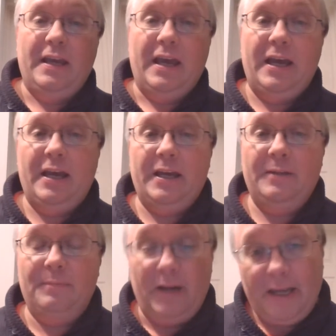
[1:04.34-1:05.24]

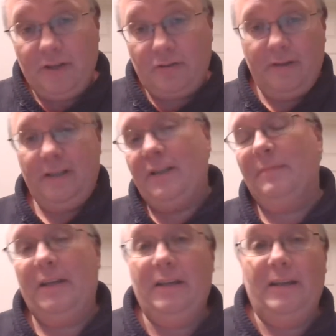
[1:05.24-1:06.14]
and my entry
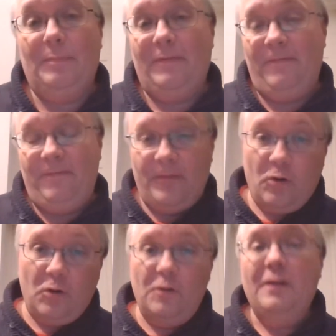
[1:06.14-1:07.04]
coming in at number
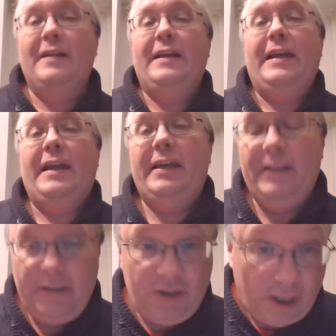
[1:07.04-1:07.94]
4
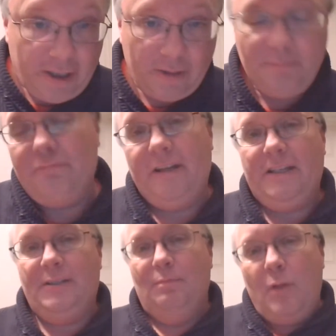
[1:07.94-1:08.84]
is Jacob
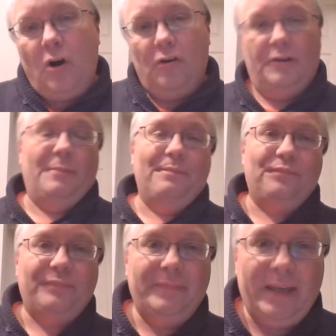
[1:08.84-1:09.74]
Rees Mogg.
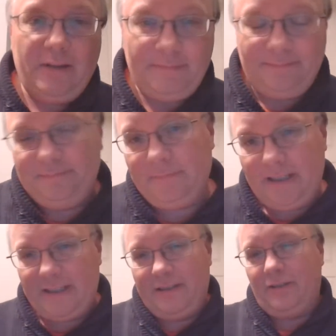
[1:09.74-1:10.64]
Now,
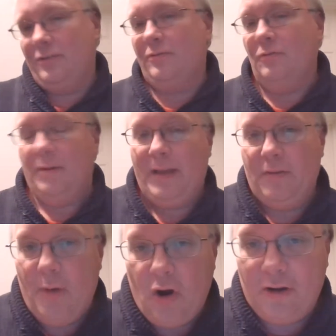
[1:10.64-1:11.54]
let's talk about
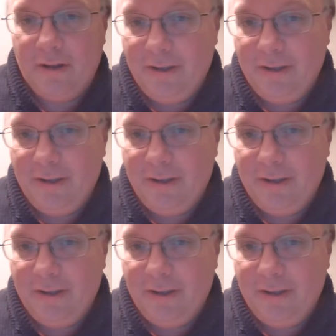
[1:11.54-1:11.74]
the Mogg.